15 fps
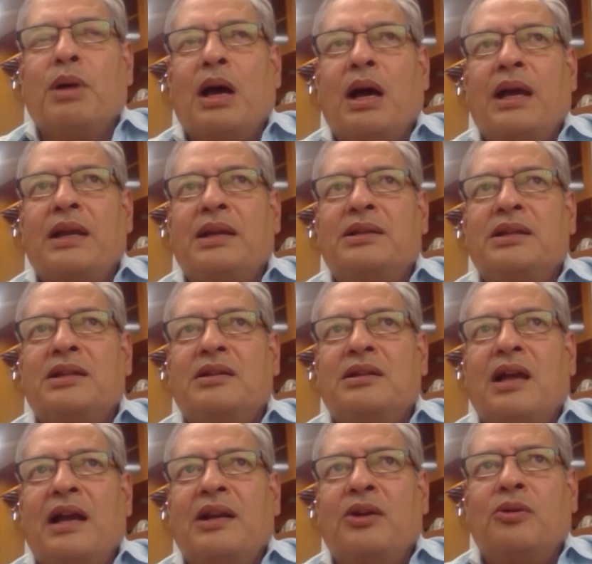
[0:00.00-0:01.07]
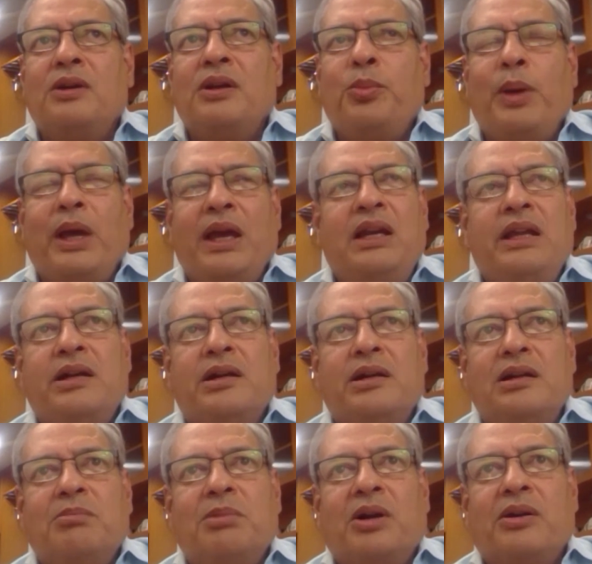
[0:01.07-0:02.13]
I'd only vaguely
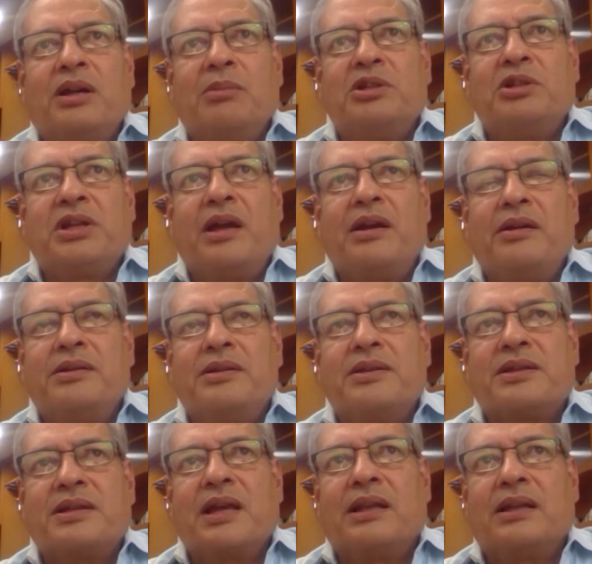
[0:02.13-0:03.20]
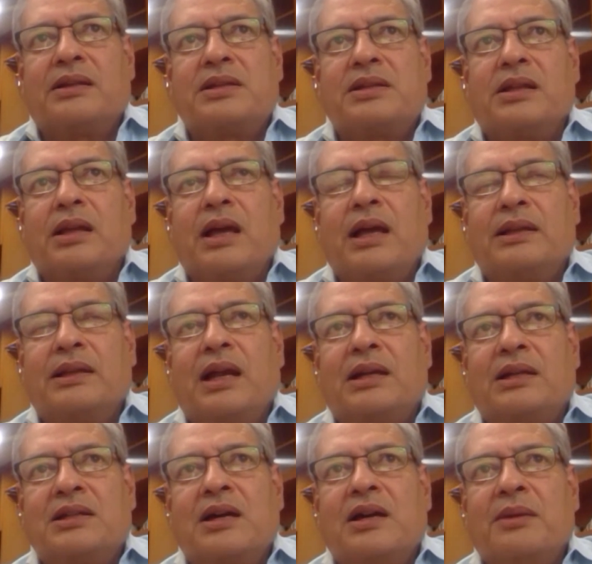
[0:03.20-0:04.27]
heard about libertarians till at
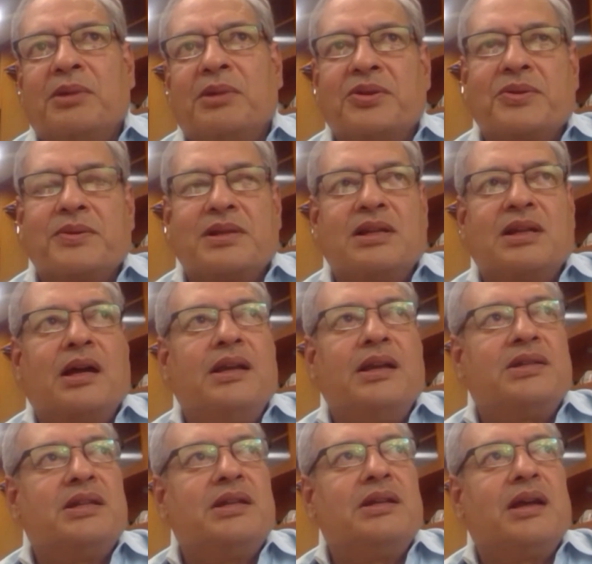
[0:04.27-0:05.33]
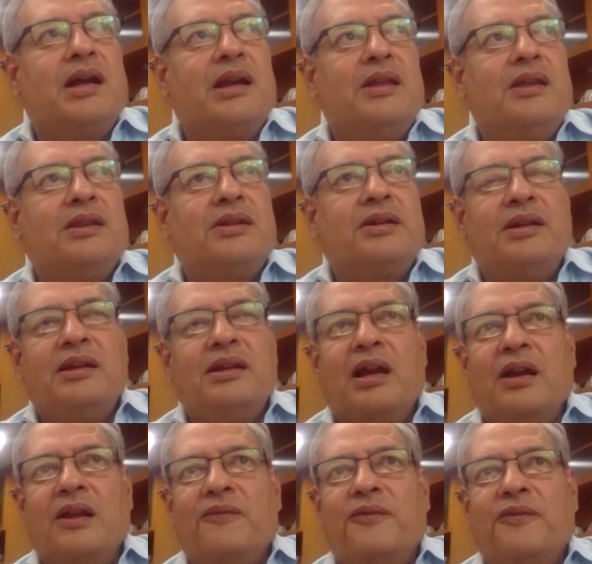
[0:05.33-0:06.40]
that time. This was in 1993,
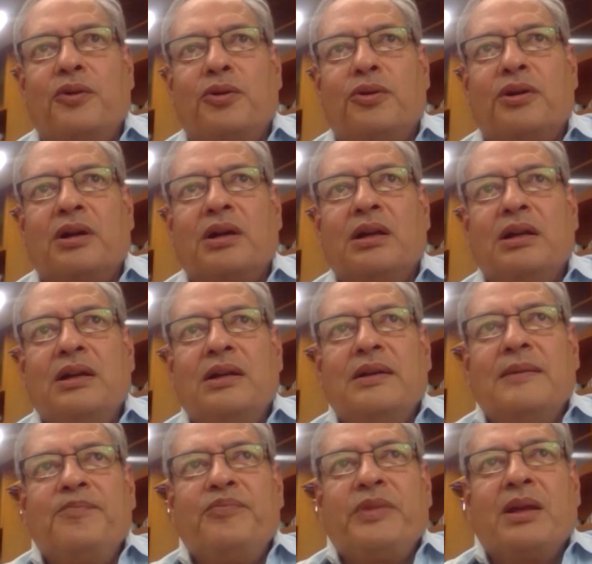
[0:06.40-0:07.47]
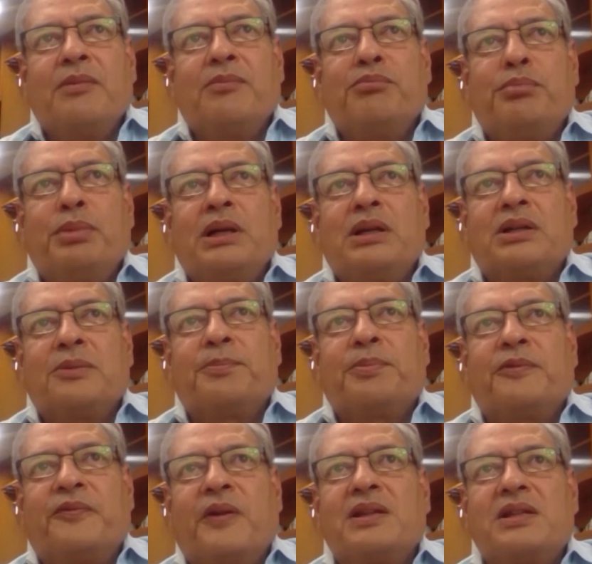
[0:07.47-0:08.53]
94. But a
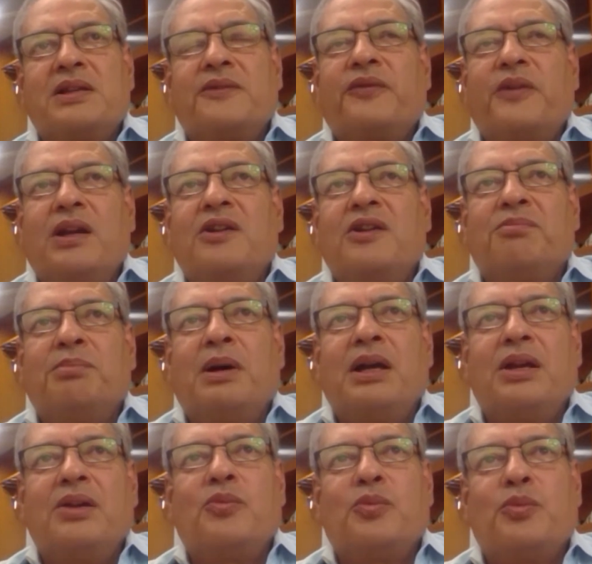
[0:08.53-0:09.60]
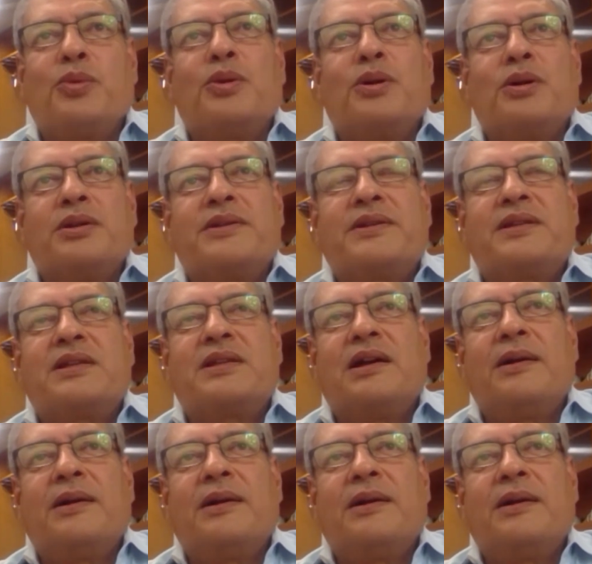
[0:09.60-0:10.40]
professor friend of mine was